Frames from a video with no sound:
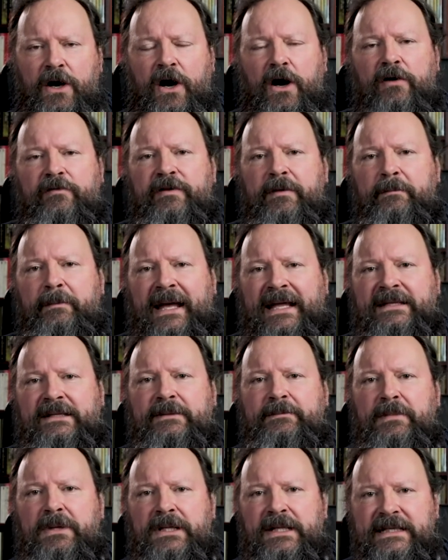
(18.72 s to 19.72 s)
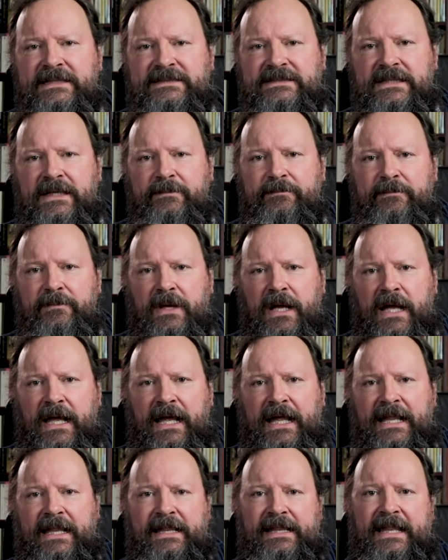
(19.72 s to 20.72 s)
of a metabolism
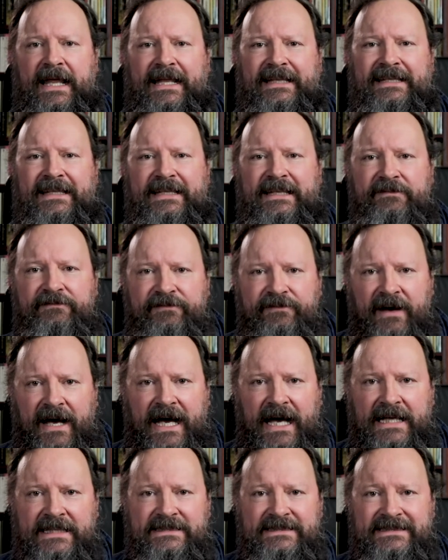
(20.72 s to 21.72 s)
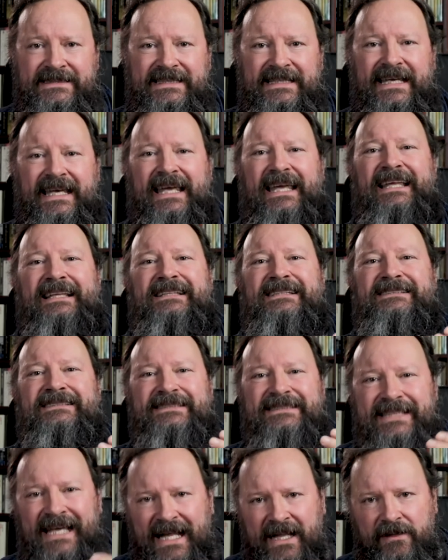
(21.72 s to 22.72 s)
that defines
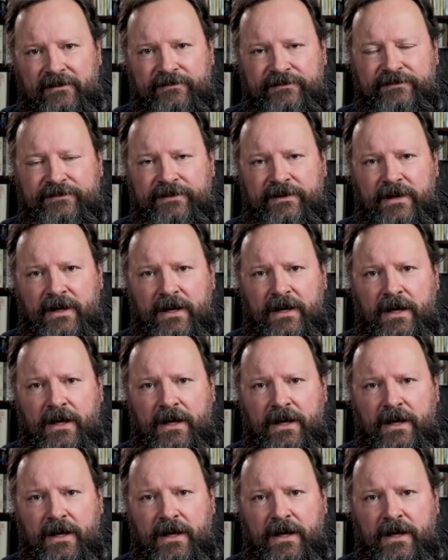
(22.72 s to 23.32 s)
itself